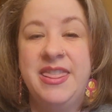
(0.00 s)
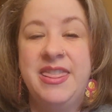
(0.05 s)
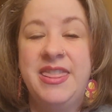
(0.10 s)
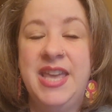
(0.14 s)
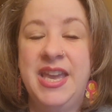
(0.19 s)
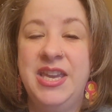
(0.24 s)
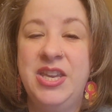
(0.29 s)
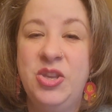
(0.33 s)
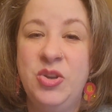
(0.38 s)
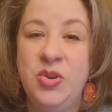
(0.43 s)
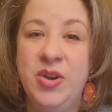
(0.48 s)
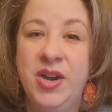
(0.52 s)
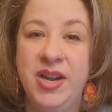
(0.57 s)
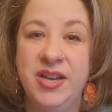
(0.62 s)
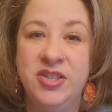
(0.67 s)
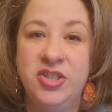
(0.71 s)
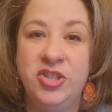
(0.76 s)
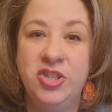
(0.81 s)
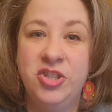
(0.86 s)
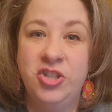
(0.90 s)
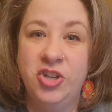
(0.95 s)
Thank you
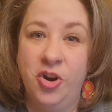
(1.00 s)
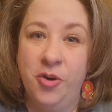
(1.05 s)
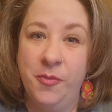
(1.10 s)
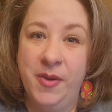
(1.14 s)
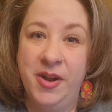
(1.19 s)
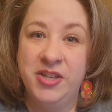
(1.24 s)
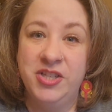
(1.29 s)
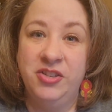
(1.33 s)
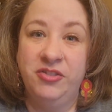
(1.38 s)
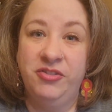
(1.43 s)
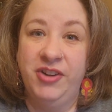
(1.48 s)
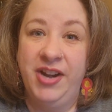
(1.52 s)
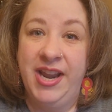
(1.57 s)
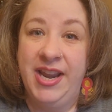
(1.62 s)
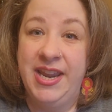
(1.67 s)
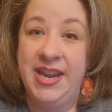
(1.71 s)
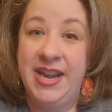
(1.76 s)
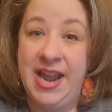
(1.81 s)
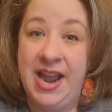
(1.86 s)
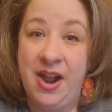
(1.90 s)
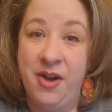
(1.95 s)
guys so much for
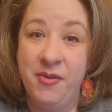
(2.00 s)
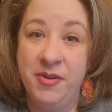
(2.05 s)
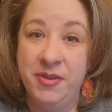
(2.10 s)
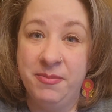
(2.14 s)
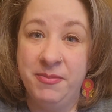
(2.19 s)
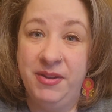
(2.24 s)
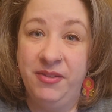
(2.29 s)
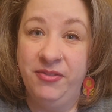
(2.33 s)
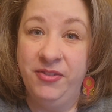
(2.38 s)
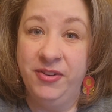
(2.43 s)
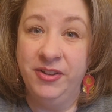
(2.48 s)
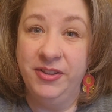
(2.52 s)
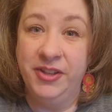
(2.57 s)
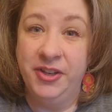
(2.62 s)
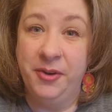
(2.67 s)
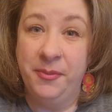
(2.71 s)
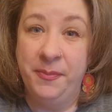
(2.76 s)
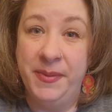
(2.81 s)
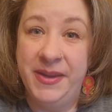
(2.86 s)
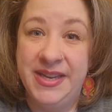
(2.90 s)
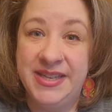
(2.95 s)
hanging out with me for a
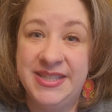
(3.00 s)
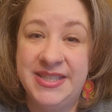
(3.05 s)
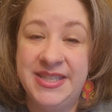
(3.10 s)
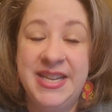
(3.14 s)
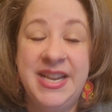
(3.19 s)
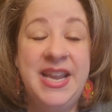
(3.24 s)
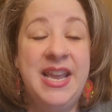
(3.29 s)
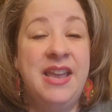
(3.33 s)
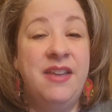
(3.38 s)
little bit.